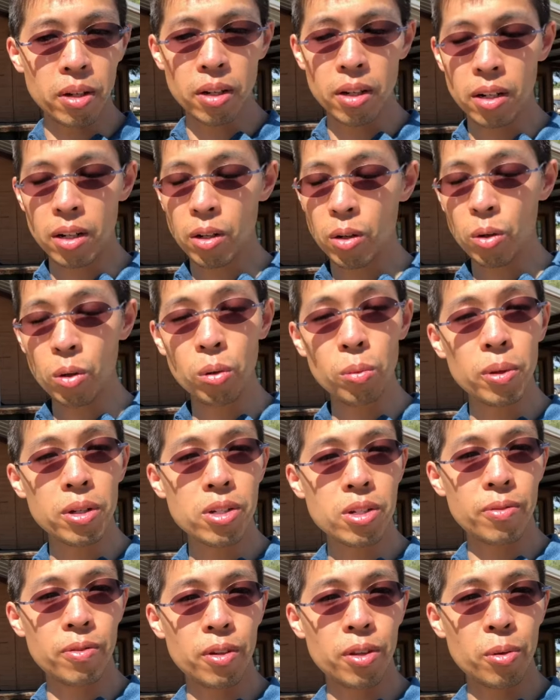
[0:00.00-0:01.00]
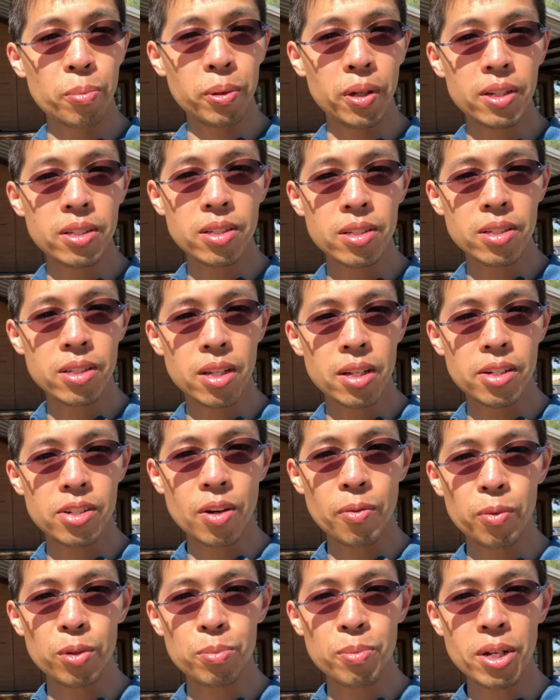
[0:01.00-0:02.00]
in a whole bunch of other places that
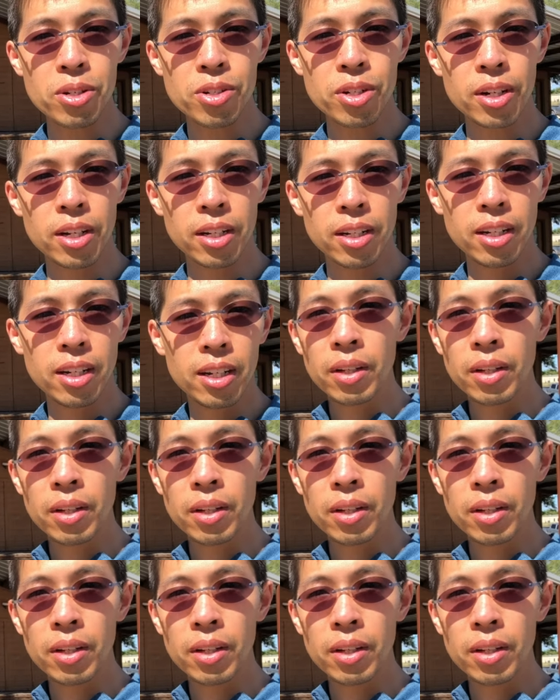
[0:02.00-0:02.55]
Jeff was mentioning.